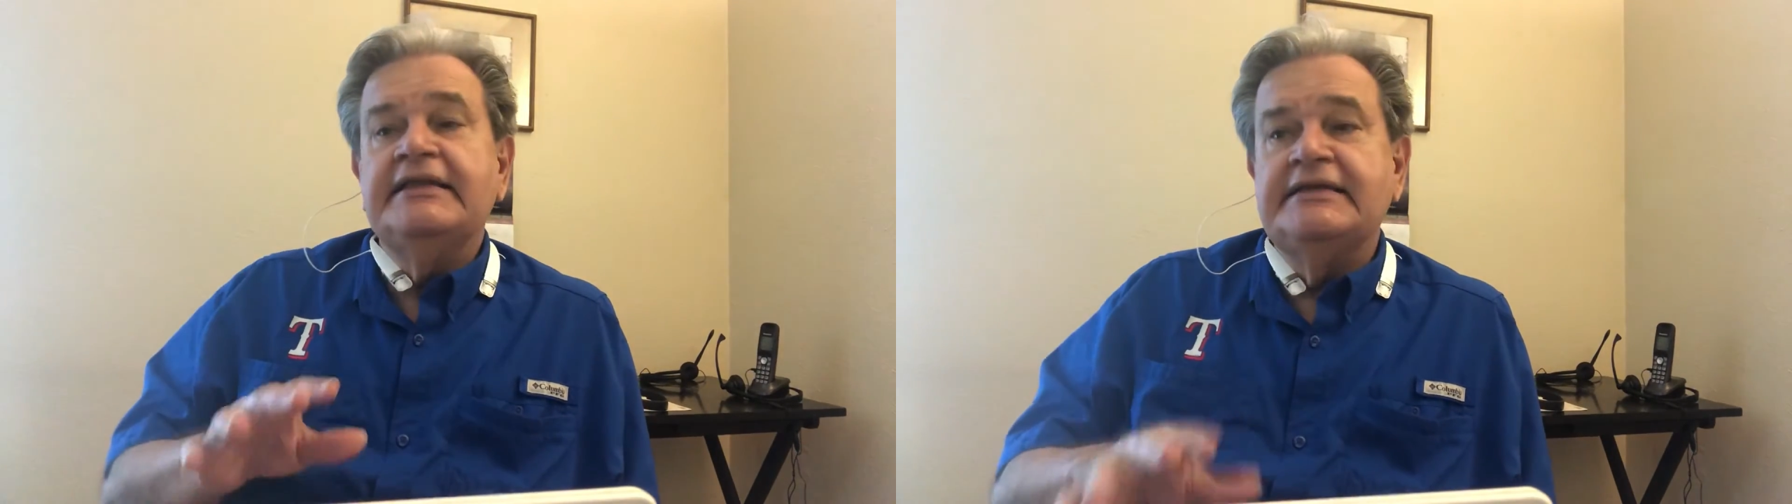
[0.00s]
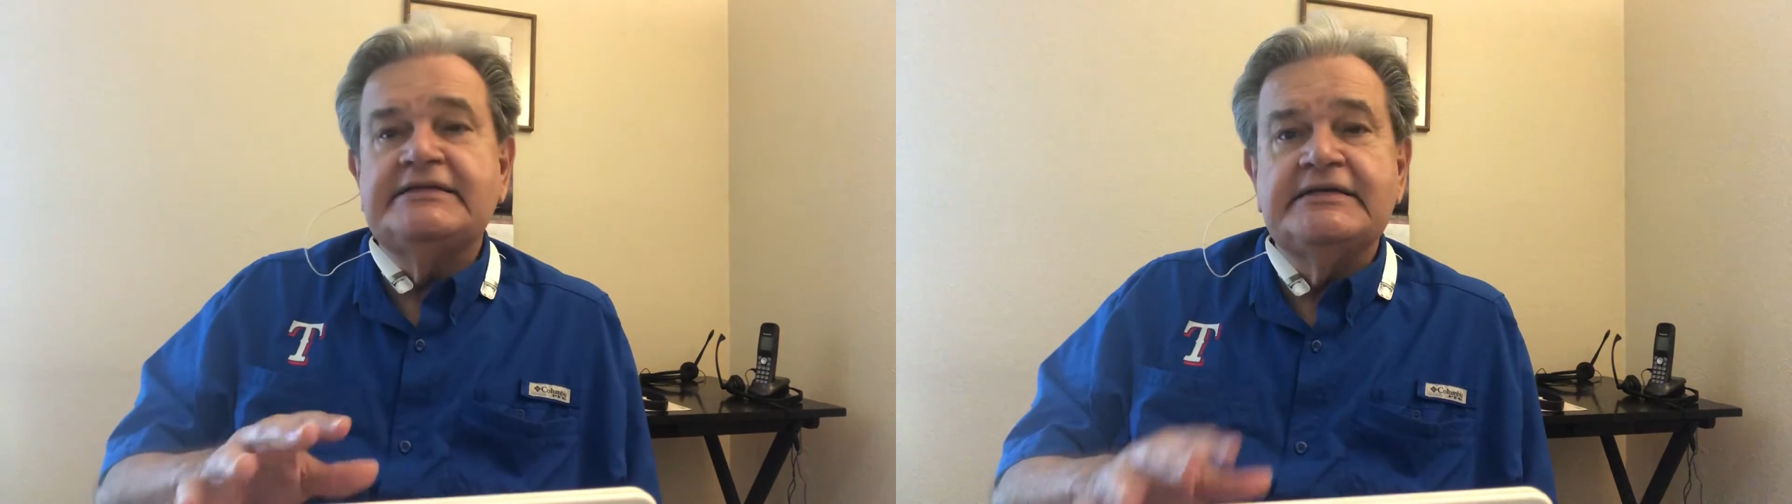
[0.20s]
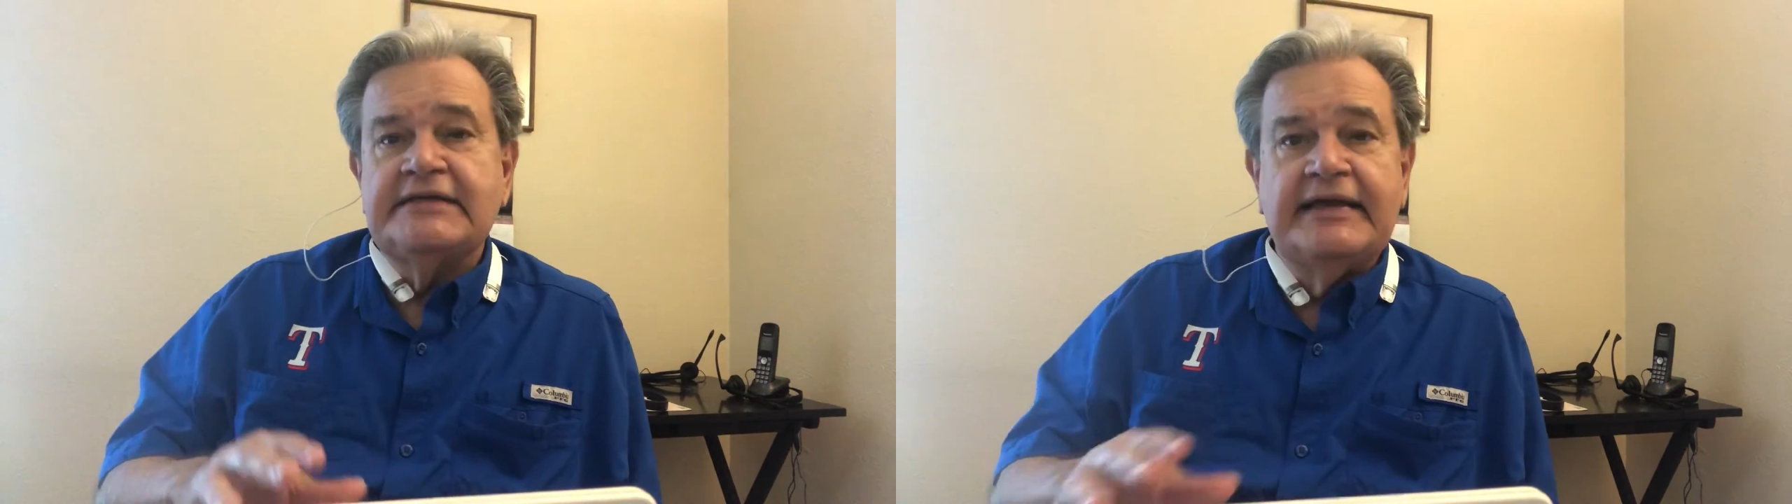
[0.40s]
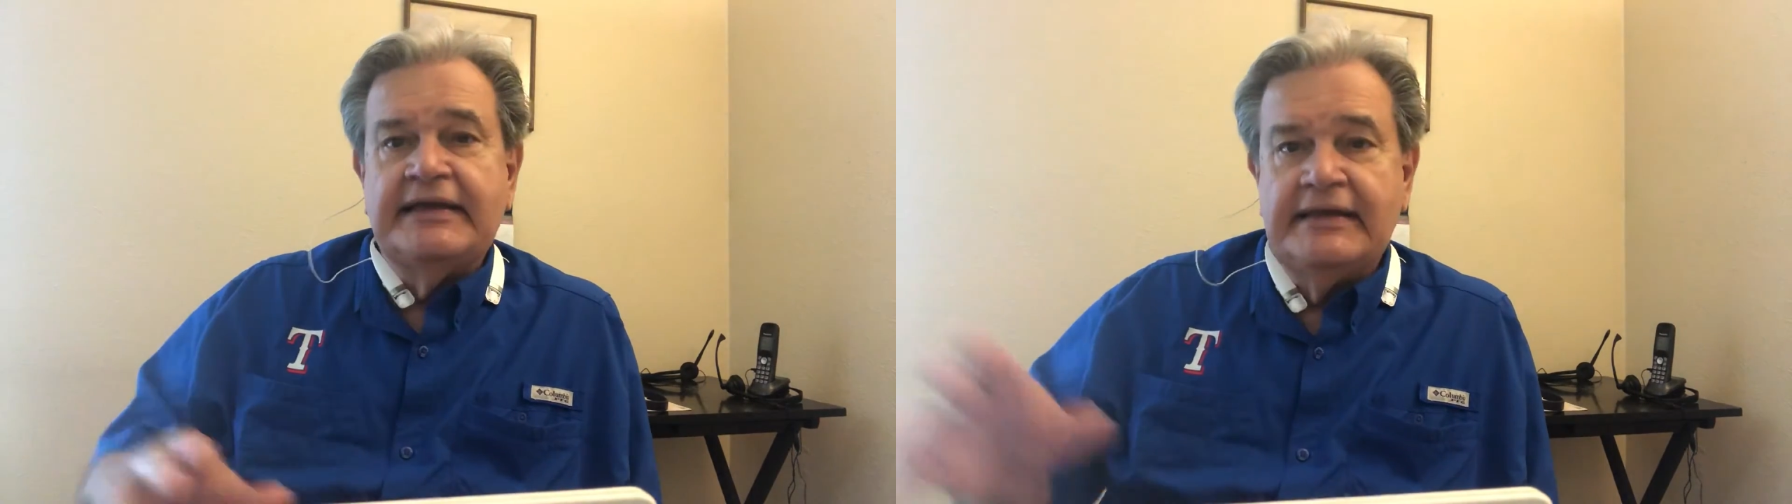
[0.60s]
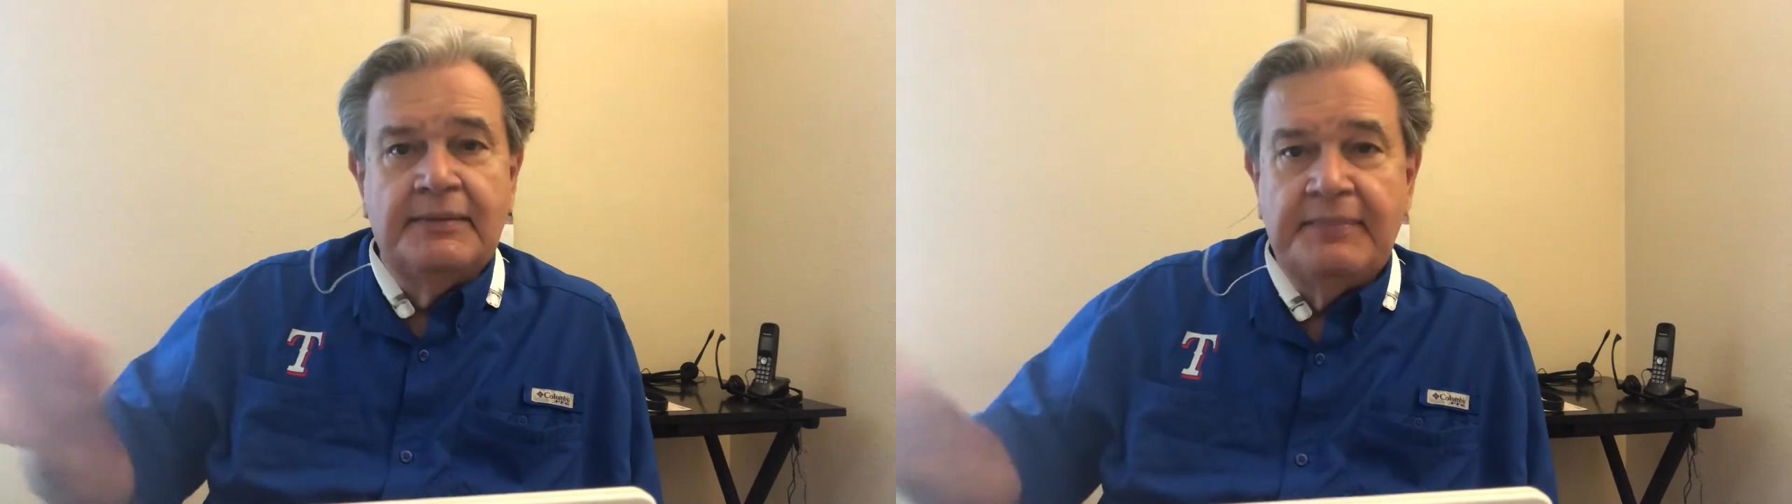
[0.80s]
This is like
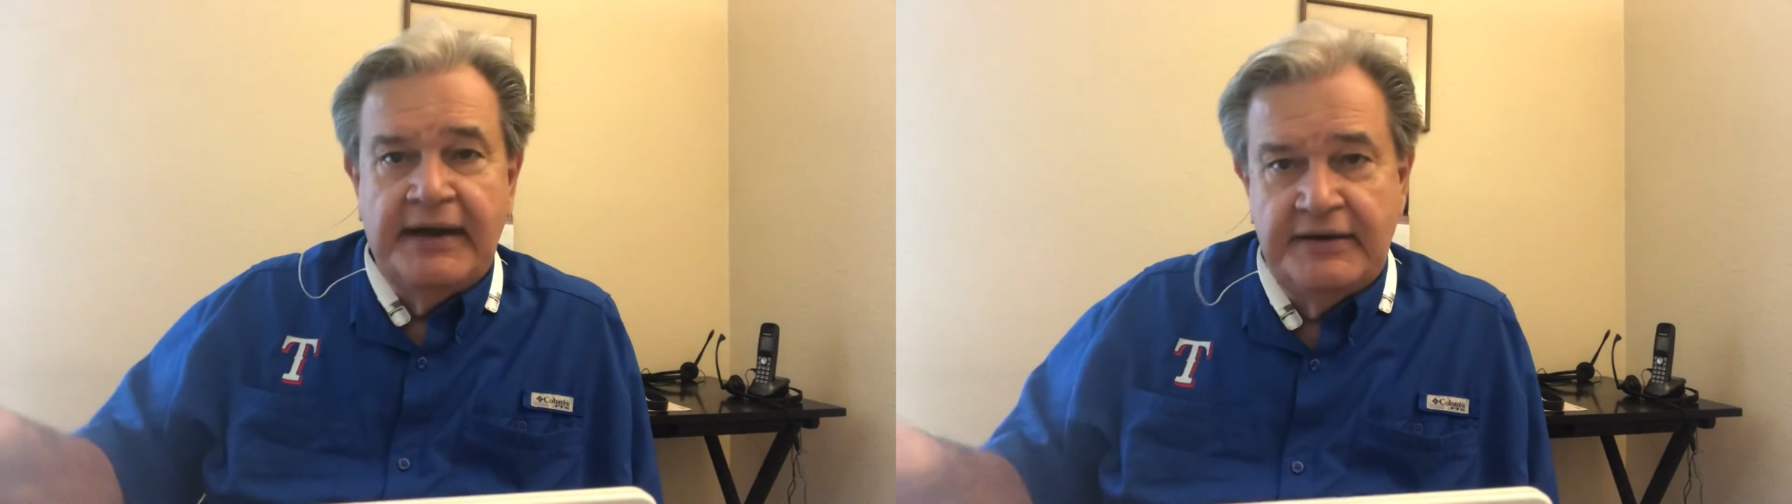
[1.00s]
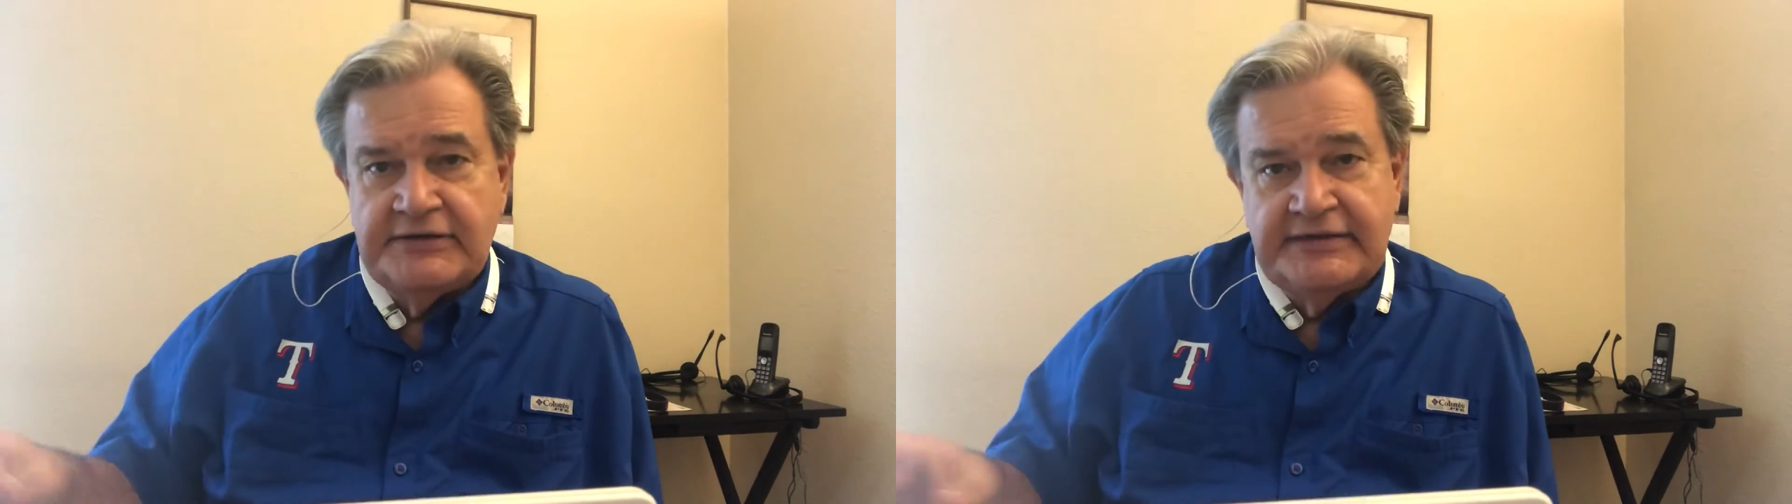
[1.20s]
an umpire